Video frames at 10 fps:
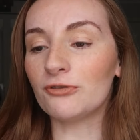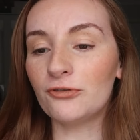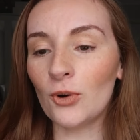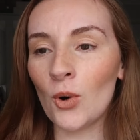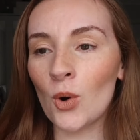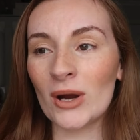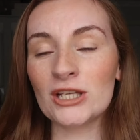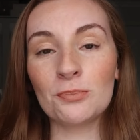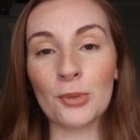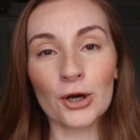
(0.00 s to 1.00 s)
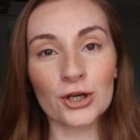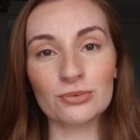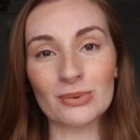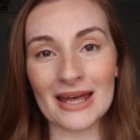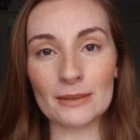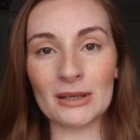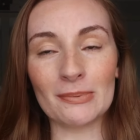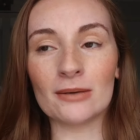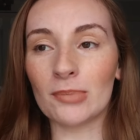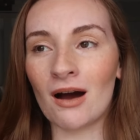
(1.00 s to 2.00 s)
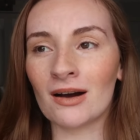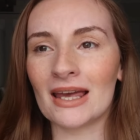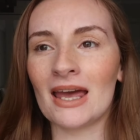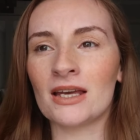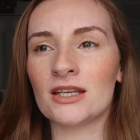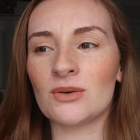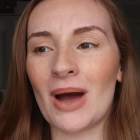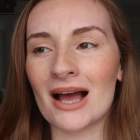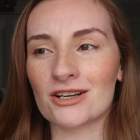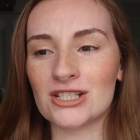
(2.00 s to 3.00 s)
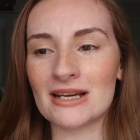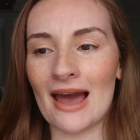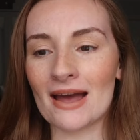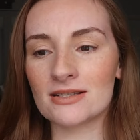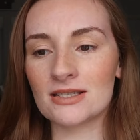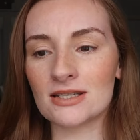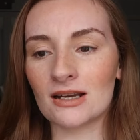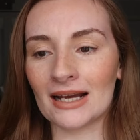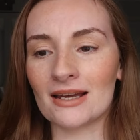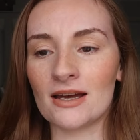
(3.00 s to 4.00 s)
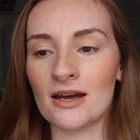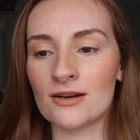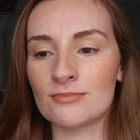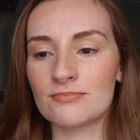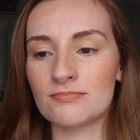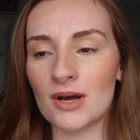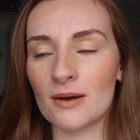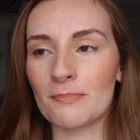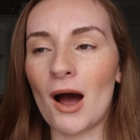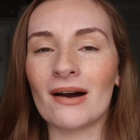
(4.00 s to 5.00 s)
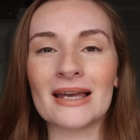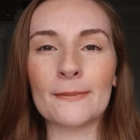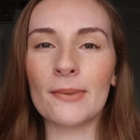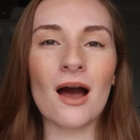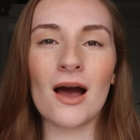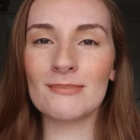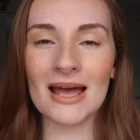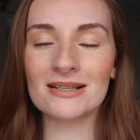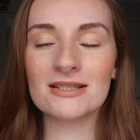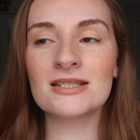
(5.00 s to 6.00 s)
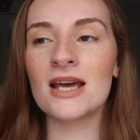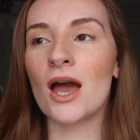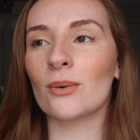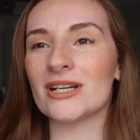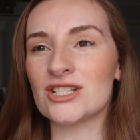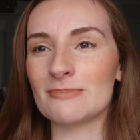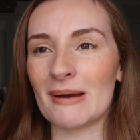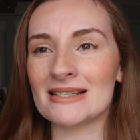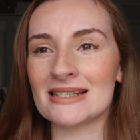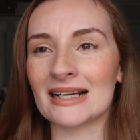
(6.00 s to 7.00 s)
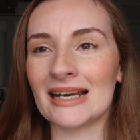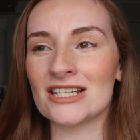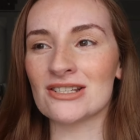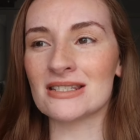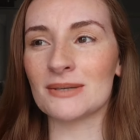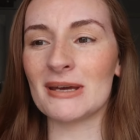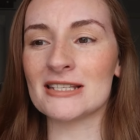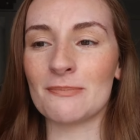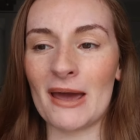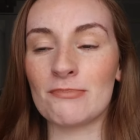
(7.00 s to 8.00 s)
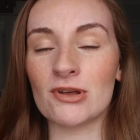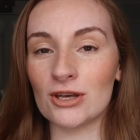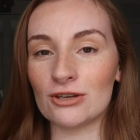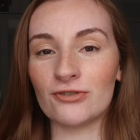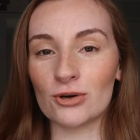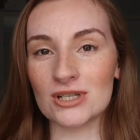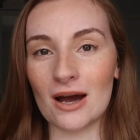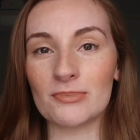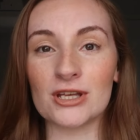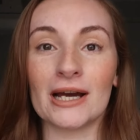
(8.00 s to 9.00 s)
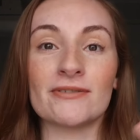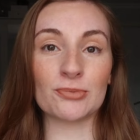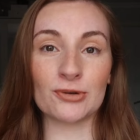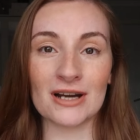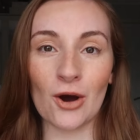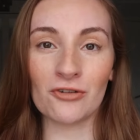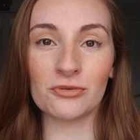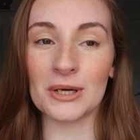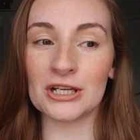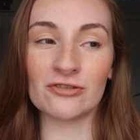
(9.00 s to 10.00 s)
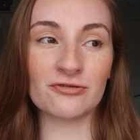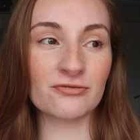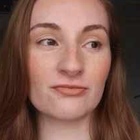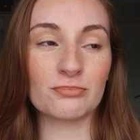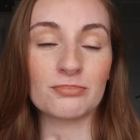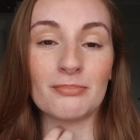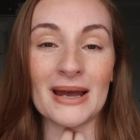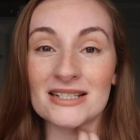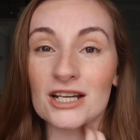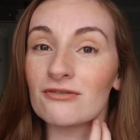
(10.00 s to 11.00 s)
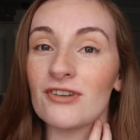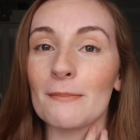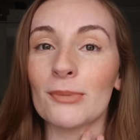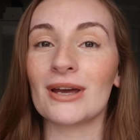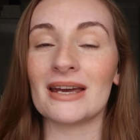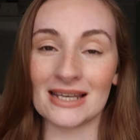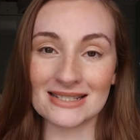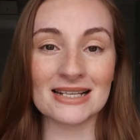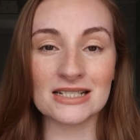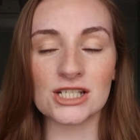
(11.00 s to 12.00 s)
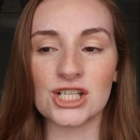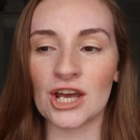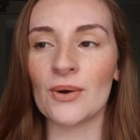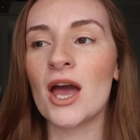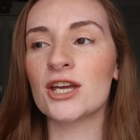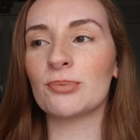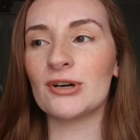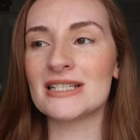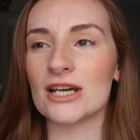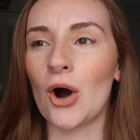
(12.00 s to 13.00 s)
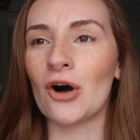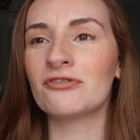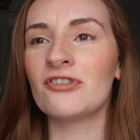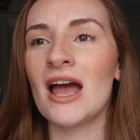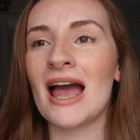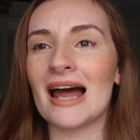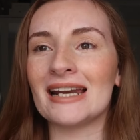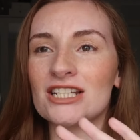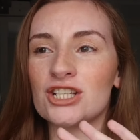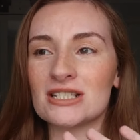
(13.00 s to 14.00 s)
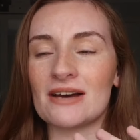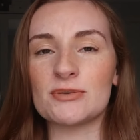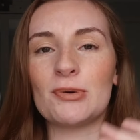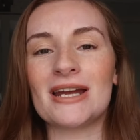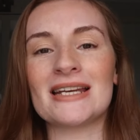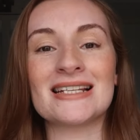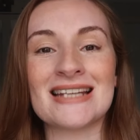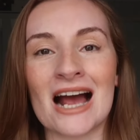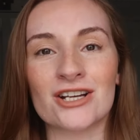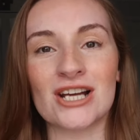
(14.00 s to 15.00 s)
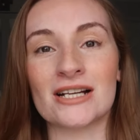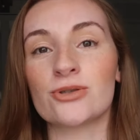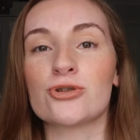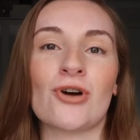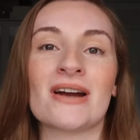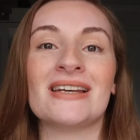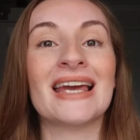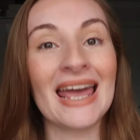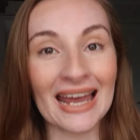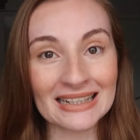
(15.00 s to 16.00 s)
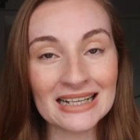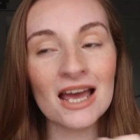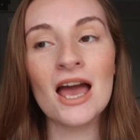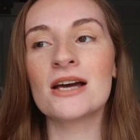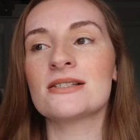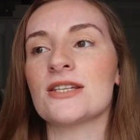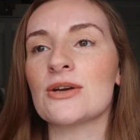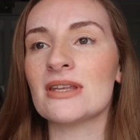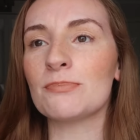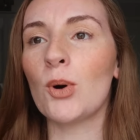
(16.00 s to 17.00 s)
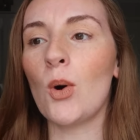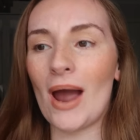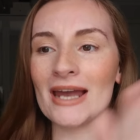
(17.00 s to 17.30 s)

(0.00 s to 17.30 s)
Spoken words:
when you book with ABP parking, you actually get like a parking permit, which is basically just a piece of paper that you fold up that you print off when you've made a confirmed booking, they send it to you, you print it off, and you just have to put it in your dash as you're driving in, so the port